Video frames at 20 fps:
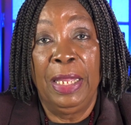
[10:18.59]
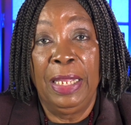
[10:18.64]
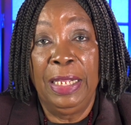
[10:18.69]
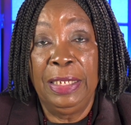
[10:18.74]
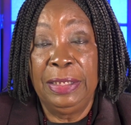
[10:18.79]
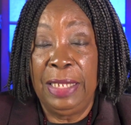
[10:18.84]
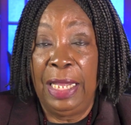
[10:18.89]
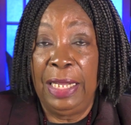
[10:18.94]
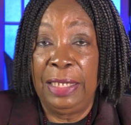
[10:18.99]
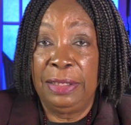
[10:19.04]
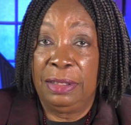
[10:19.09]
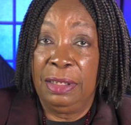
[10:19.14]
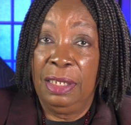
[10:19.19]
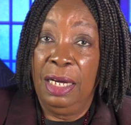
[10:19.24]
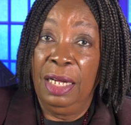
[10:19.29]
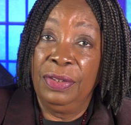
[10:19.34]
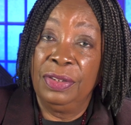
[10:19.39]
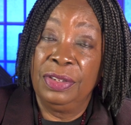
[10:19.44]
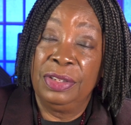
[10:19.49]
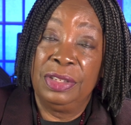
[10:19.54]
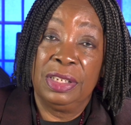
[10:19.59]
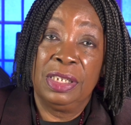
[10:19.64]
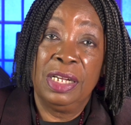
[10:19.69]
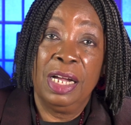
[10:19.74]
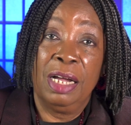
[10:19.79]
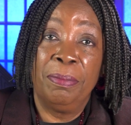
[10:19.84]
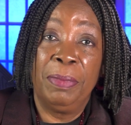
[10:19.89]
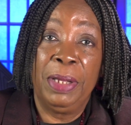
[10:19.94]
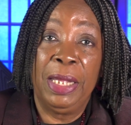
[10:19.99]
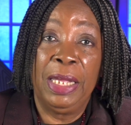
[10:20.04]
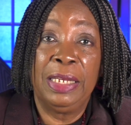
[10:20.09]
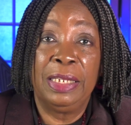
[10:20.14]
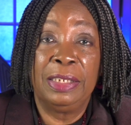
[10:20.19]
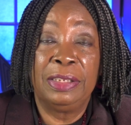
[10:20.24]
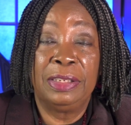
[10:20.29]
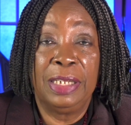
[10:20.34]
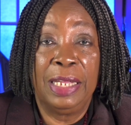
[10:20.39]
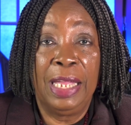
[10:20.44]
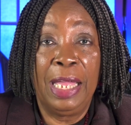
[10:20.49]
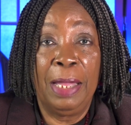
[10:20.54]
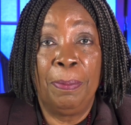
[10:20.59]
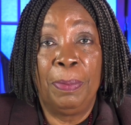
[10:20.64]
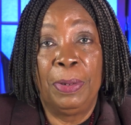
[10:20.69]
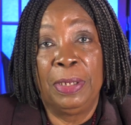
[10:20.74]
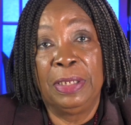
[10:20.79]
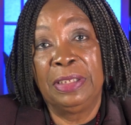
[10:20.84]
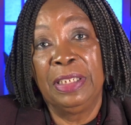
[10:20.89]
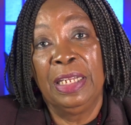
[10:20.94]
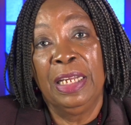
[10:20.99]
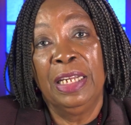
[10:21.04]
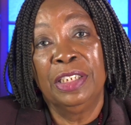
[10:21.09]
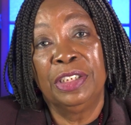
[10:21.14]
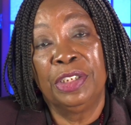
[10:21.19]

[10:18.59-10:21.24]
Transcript: It takes others to come in and to help us.